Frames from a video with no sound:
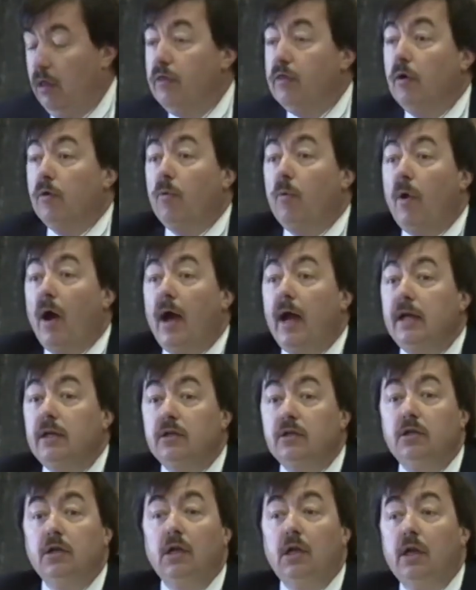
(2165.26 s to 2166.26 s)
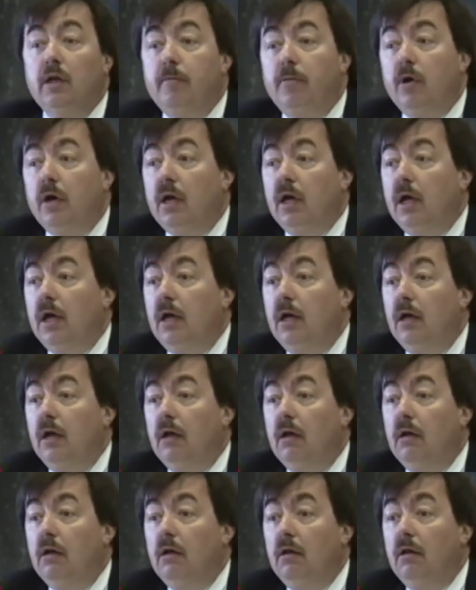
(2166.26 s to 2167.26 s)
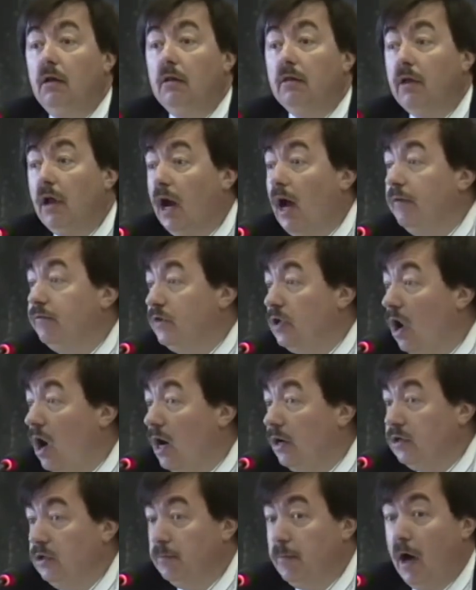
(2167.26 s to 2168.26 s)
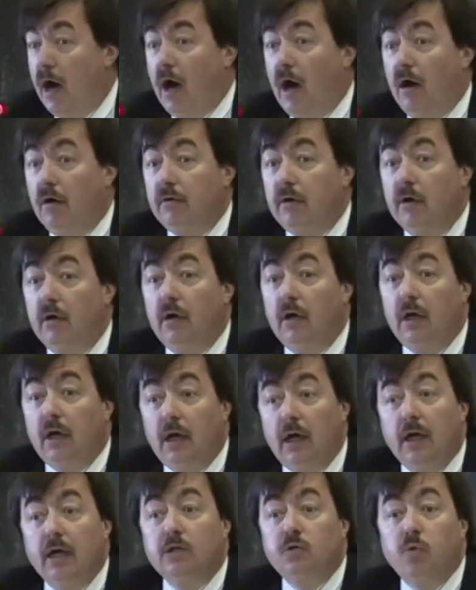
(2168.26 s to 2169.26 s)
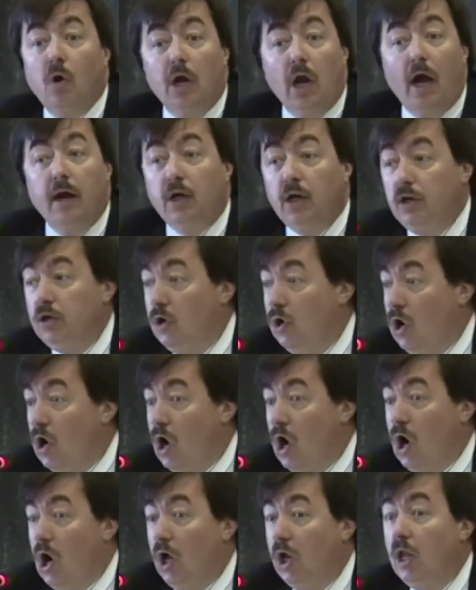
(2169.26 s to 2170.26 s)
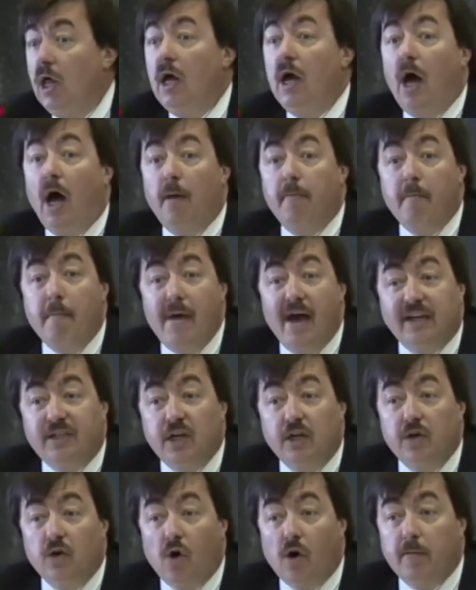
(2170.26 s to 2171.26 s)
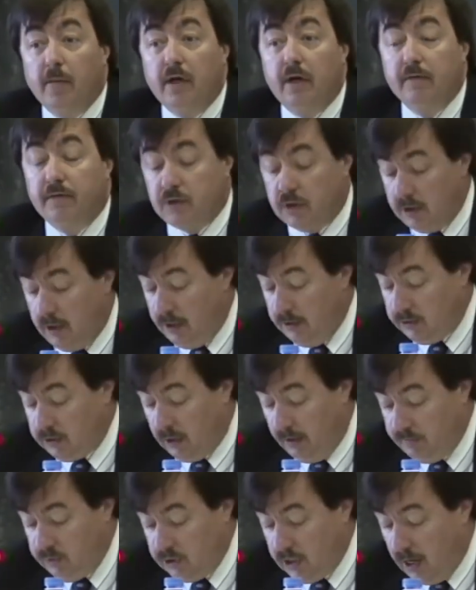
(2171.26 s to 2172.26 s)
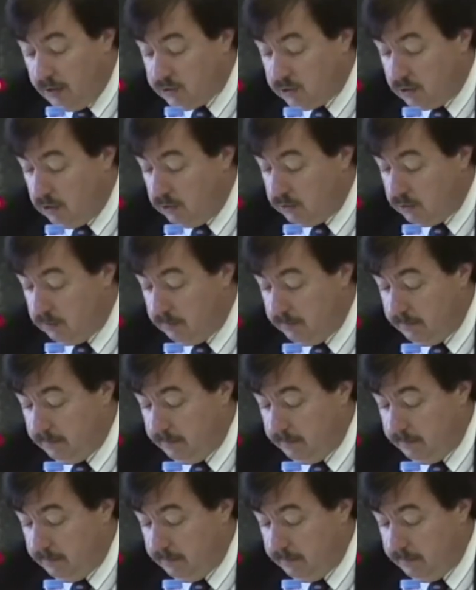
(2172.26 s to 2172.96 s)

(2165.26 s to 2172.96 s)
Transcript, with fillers: The right to liberty that I've talked about is what I could call a metanormative sense of justice.